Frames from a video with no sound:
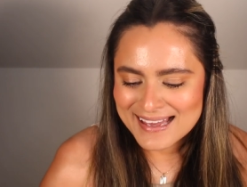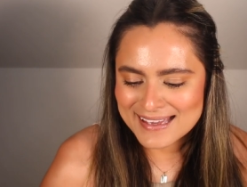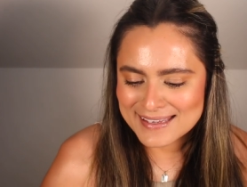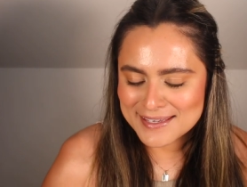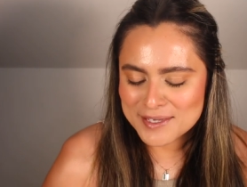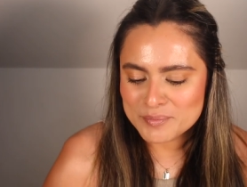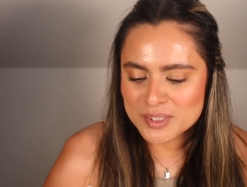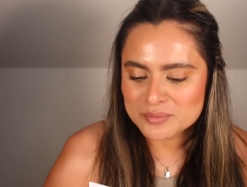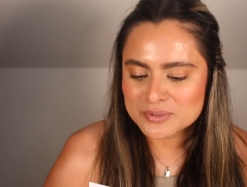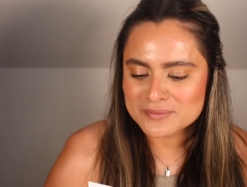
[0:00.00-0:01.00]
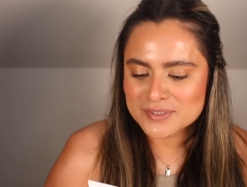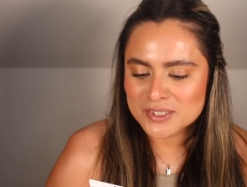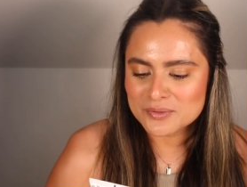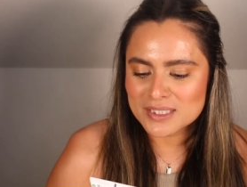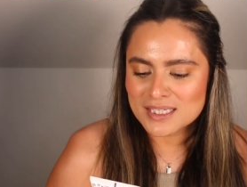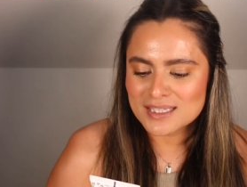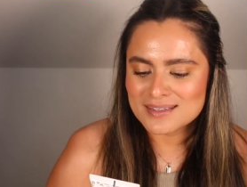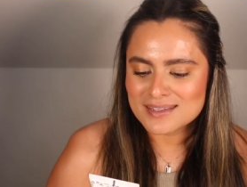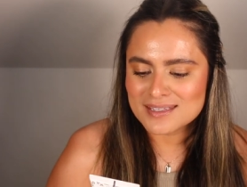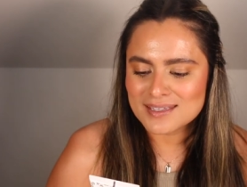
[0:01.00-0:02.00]
I am reviewing
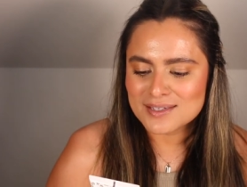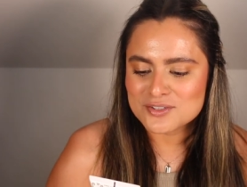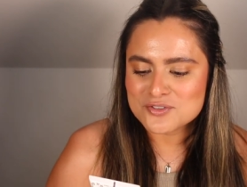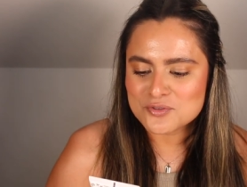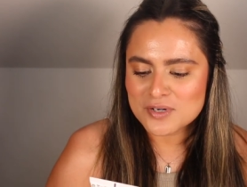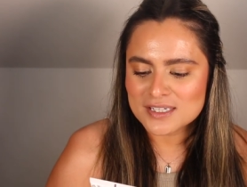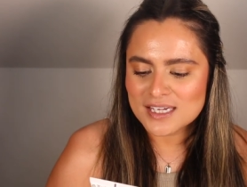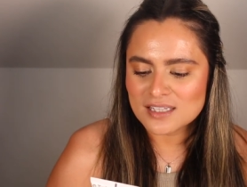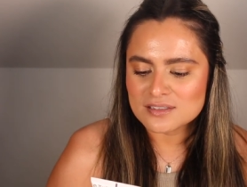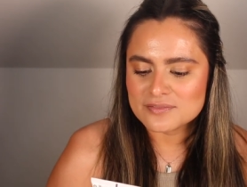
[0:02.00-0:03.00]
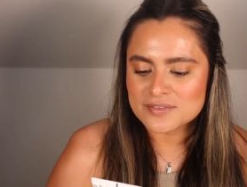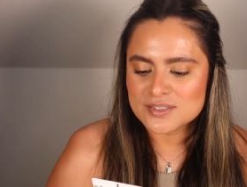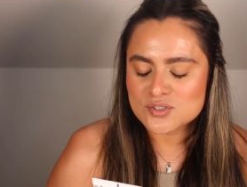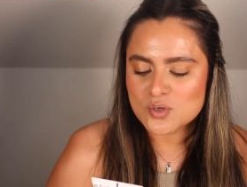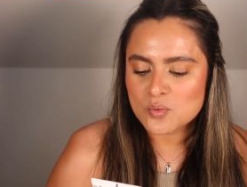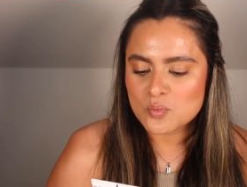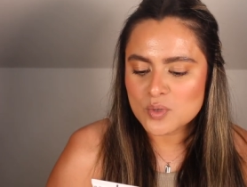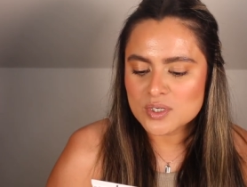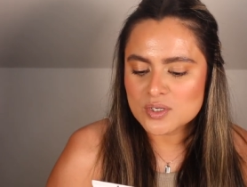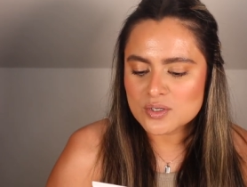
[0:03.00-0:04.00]
the Drunk Elephant
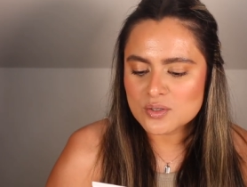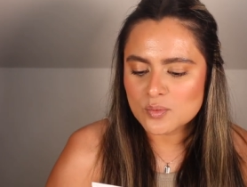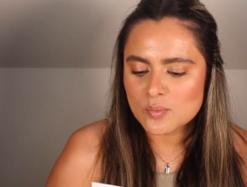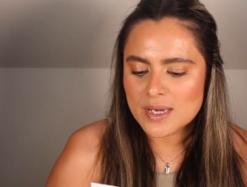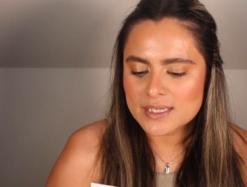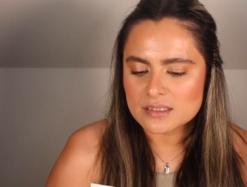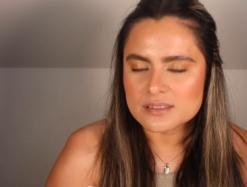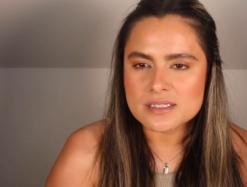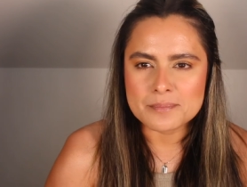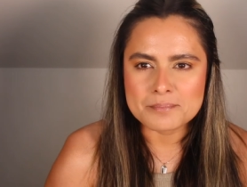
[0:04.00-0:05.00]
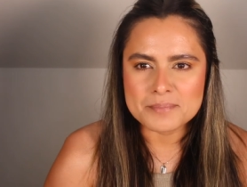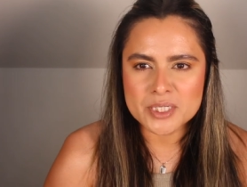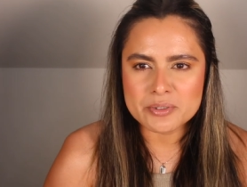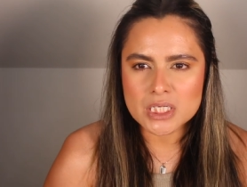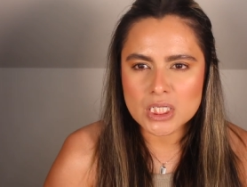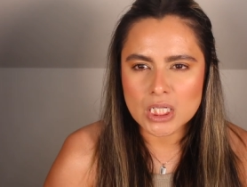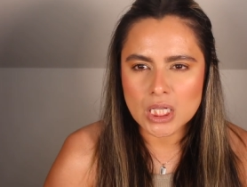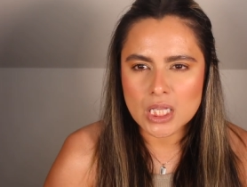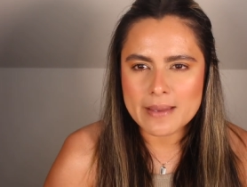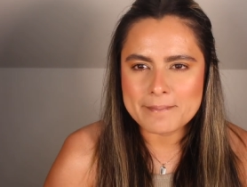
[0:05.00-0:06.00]
Wonderwild
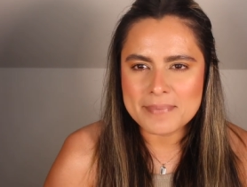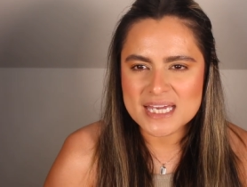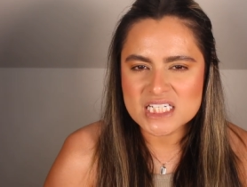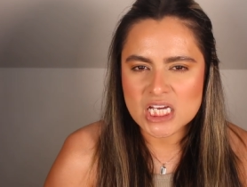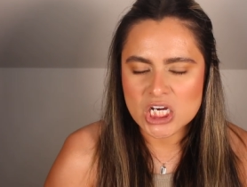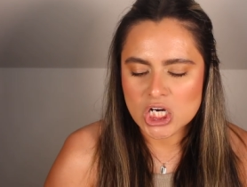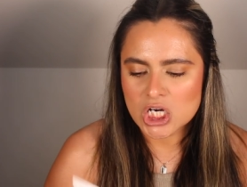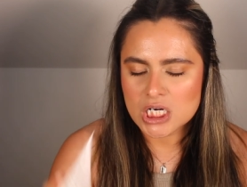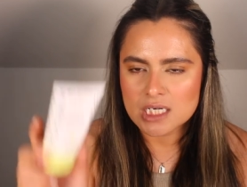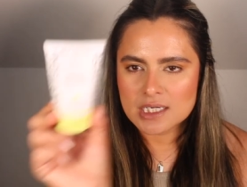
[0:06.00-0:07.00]
Miracle Butter,